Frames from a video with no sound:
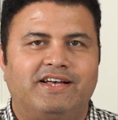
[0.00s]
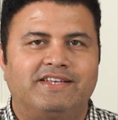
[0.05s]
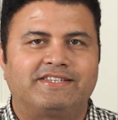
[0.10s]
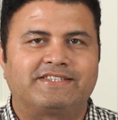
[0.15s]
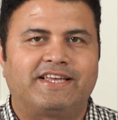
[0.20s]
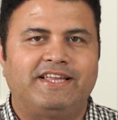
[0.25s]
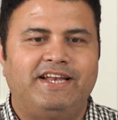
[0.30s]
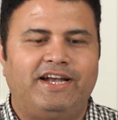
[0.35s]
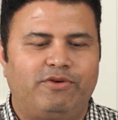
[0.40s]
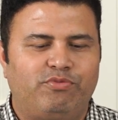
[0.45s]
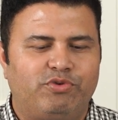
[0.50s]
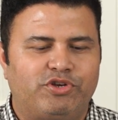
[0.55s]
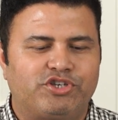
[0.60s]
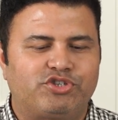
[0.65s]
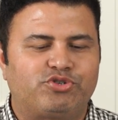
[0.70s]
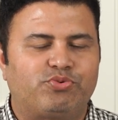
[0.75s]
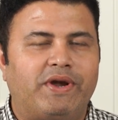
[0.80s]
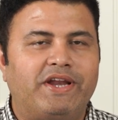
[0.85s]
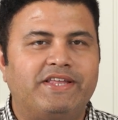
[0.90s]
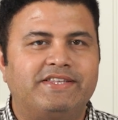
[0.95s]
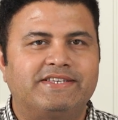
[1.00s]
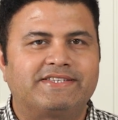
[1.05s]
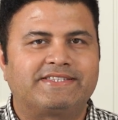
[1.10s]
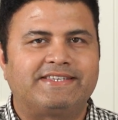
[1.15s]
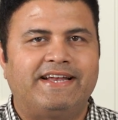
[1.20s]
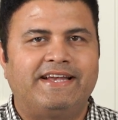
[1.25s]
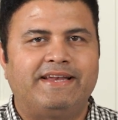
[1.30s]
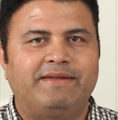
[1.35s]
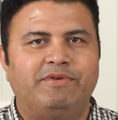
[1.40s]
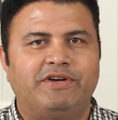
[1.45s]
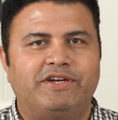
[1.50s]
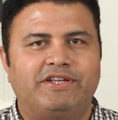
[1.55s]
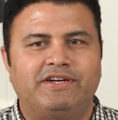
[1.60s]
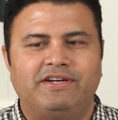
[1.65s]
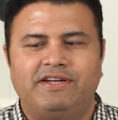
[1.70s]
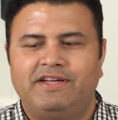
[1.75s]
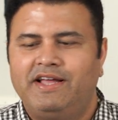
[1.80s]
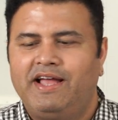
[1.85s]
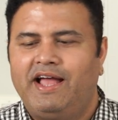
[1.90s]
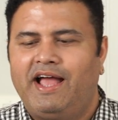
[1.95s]
skillet which is 26
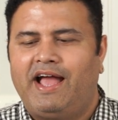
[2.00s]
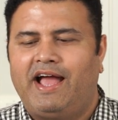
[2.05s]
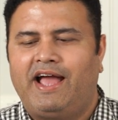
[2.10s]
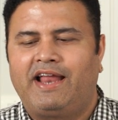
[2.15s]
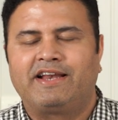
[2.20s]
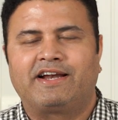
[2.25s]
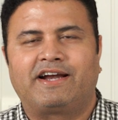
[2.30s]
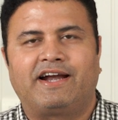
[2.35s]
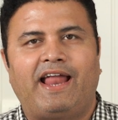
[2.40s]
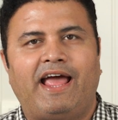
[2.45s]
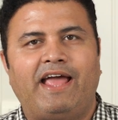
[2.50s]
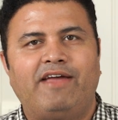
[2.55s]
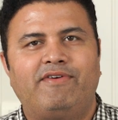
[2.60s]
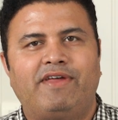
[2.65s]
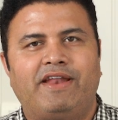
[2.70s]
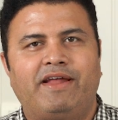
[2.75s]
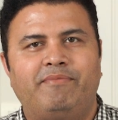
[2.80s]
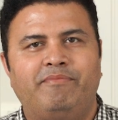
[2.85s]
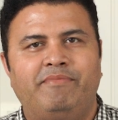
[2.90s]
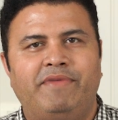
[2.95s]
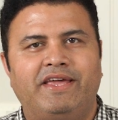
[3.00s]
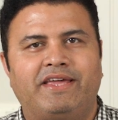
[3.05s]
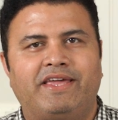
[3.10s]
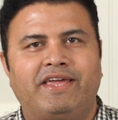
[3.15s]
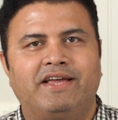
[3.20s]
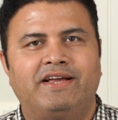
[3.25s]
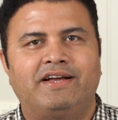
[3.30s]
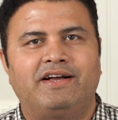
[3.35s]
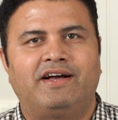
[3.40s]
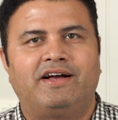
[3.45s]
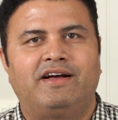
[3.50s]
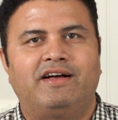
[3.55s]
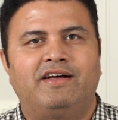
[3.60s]
cm and kadai where I'm making